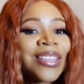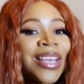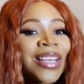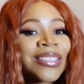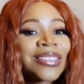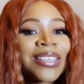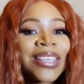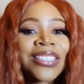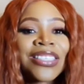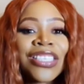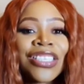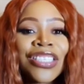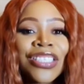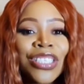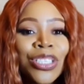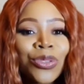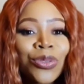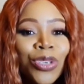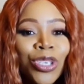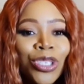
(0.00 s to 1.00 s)
There are certain
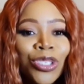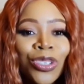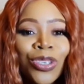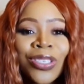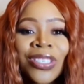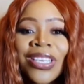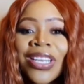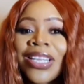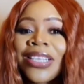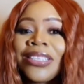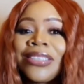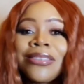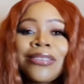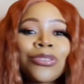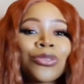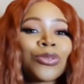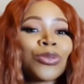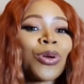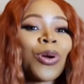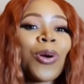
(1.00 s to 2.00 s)
situations
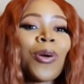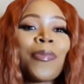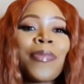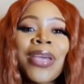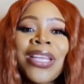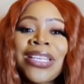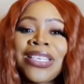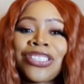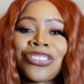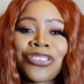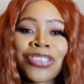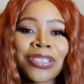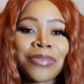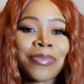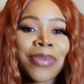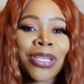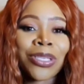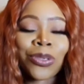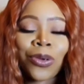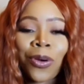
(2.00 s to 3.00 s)
that so many
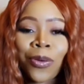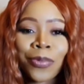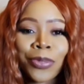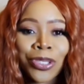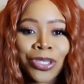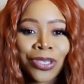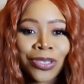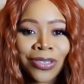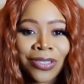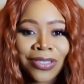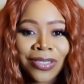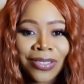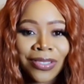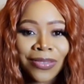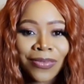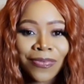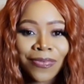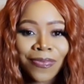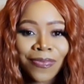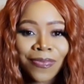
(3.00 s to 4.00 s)
treatment
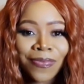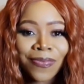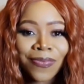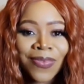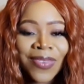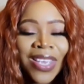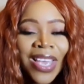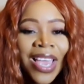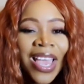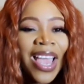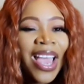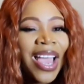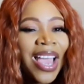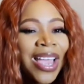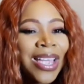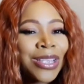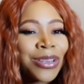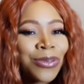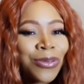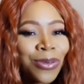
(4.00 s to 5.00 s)
options.
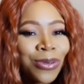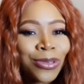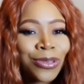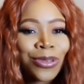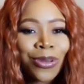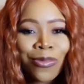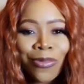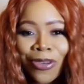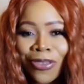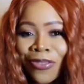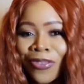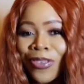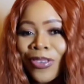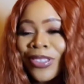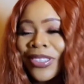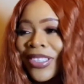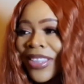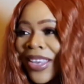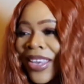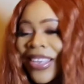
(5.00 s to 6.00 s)
I know some of
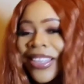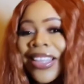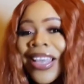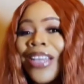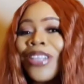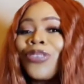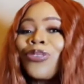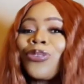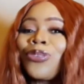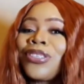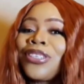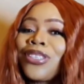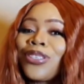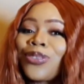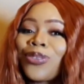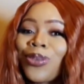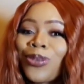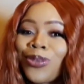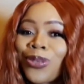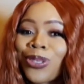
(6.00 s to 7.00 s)
us think that the only
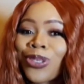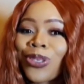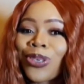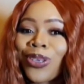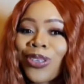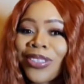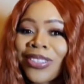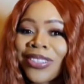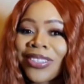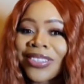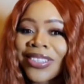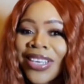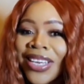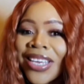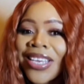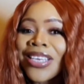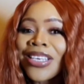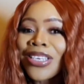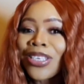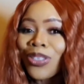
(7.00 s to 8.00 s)
solution
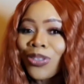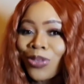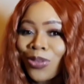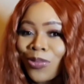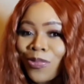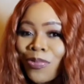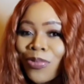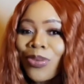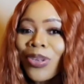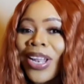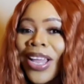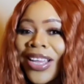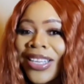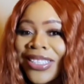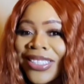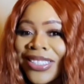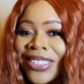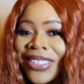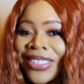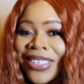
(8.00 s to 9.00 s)
is to pull
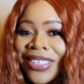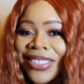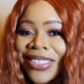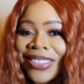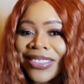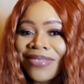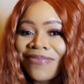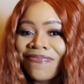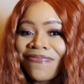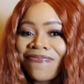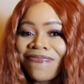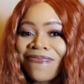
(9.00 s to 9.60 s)
out the teeth.